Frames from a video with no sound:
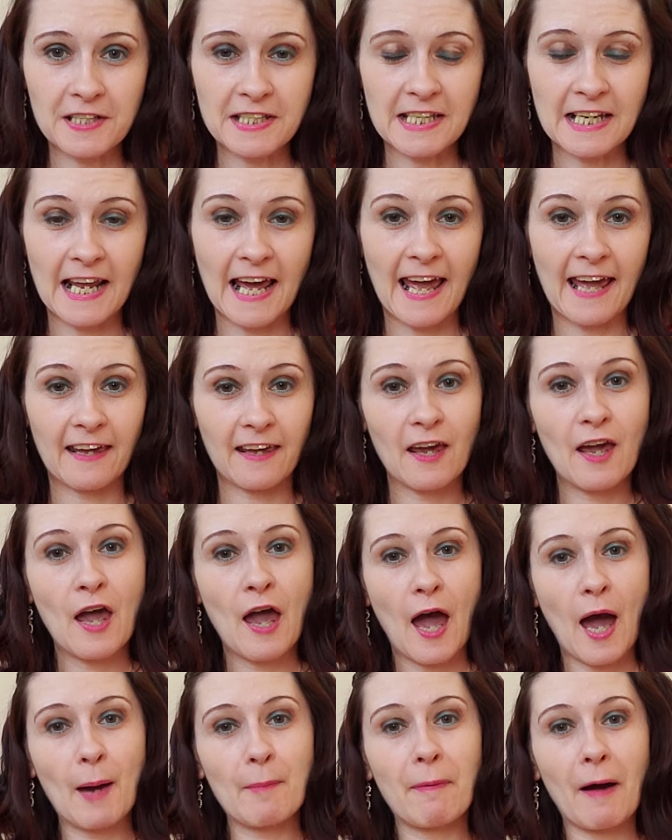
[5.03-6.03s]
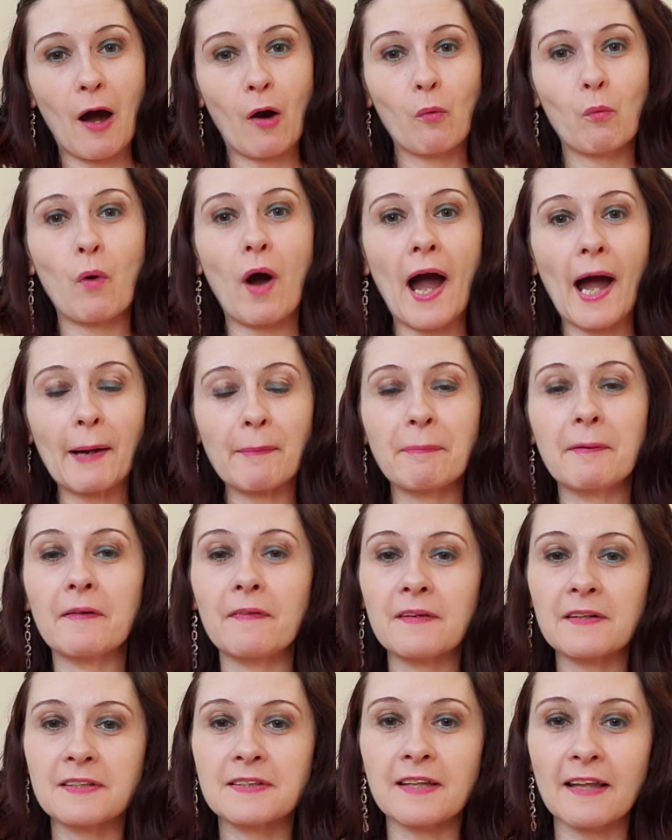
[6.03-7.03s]
today about
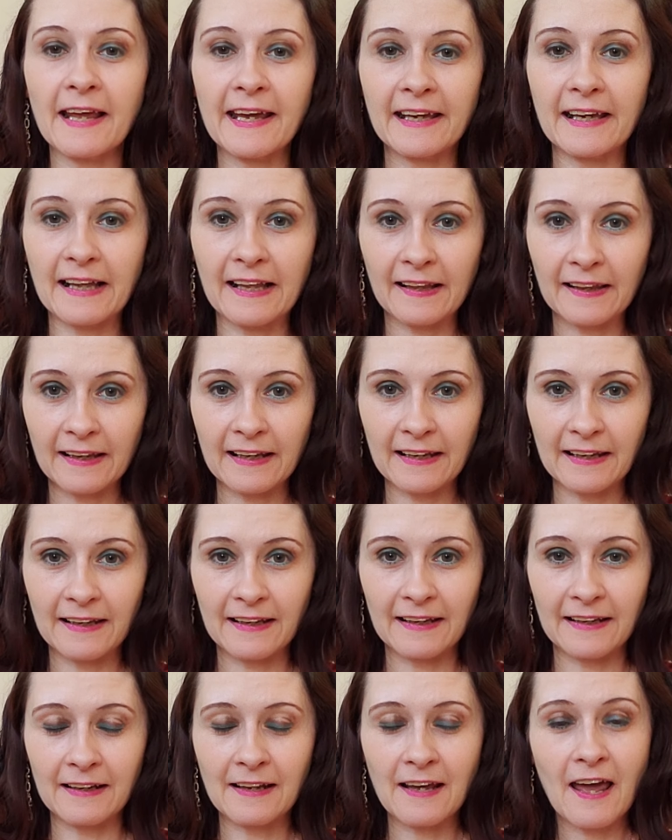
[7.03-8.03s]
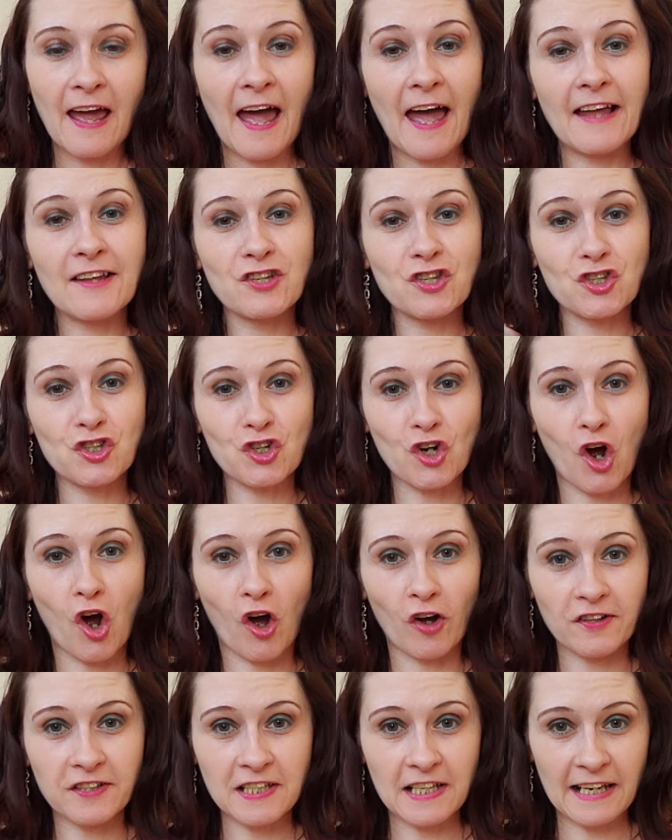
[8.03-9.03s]
wiping the slate clean and
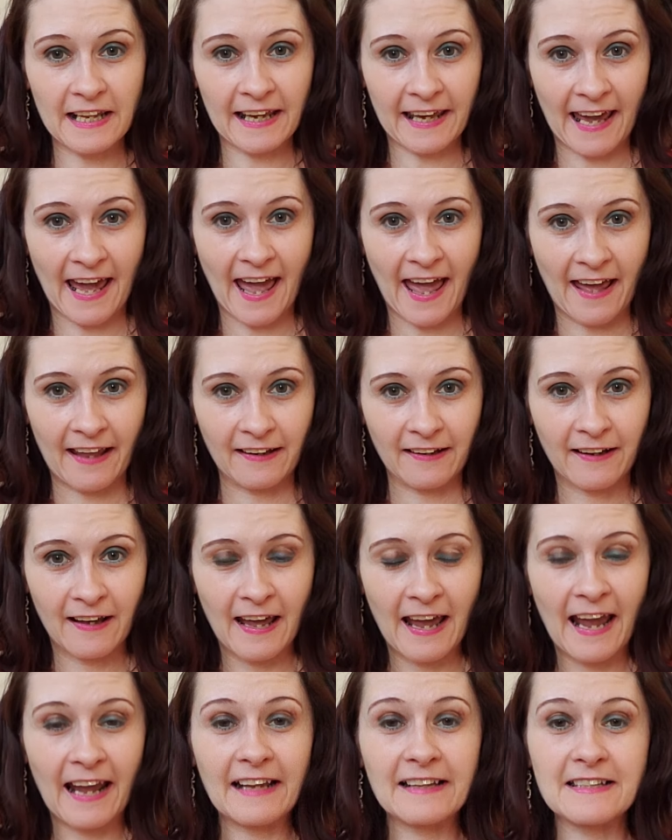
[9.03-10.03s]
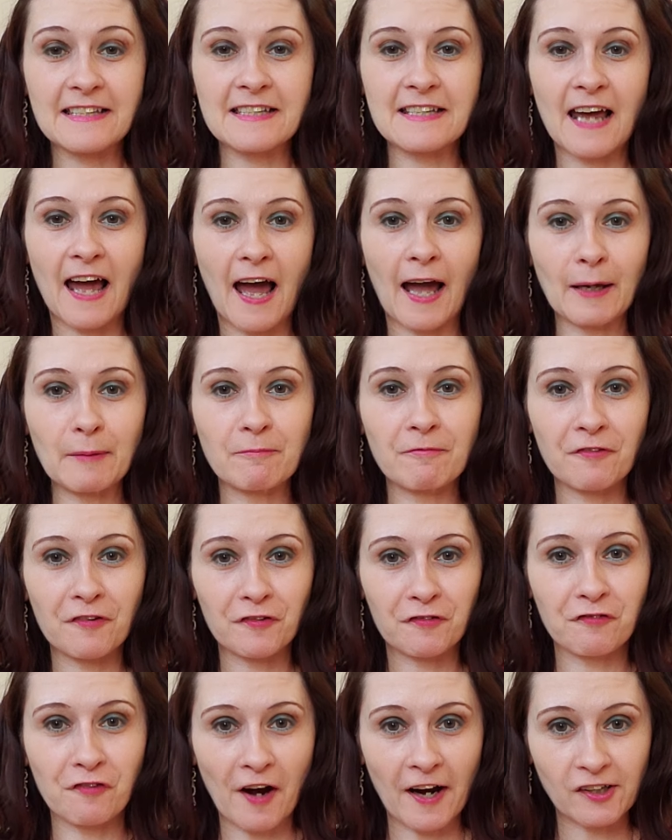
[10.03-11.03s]
starting again. It's time for a
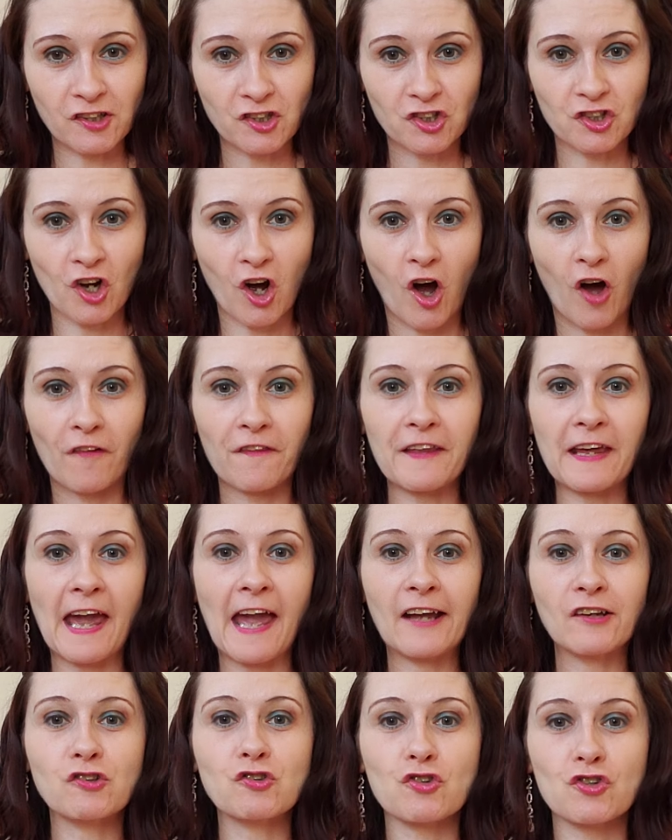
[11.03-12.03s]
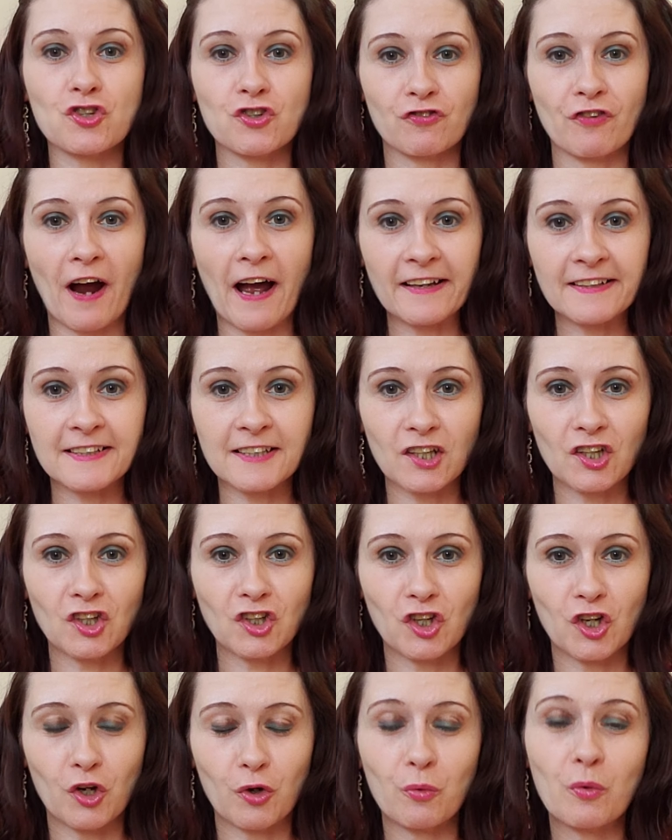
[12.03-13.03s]
fresh start. The angels are asking
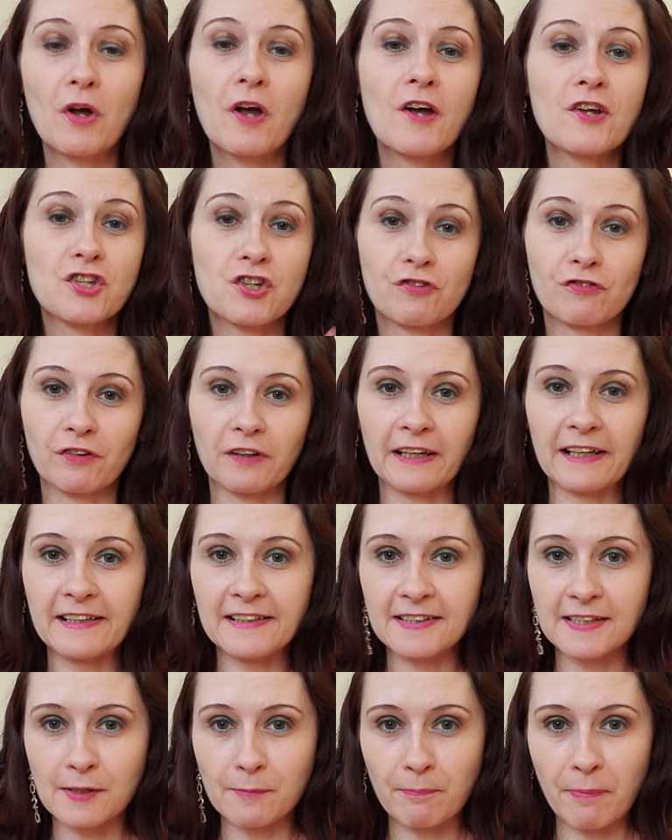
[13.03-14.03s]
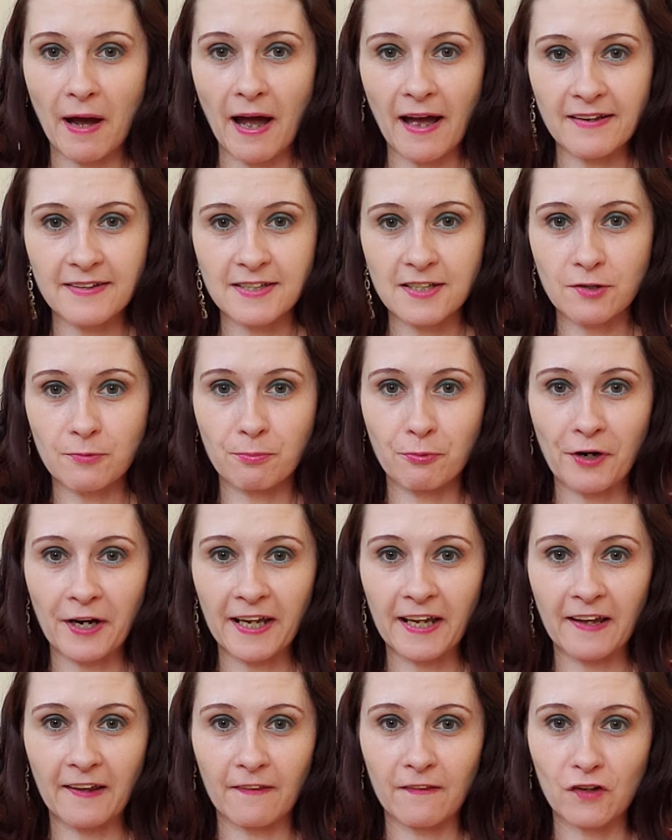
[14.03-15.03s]
you to release the past to
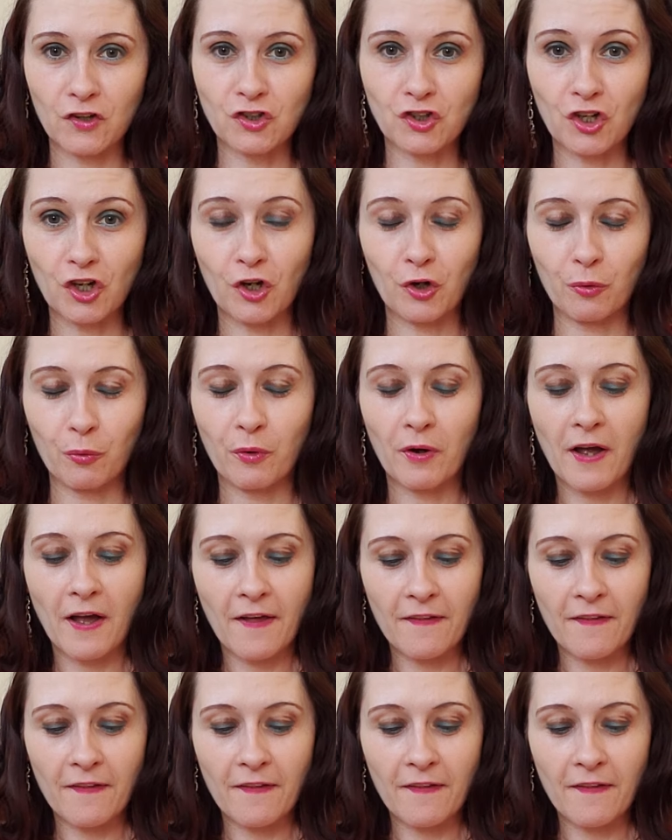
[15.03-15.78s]
bring in the new.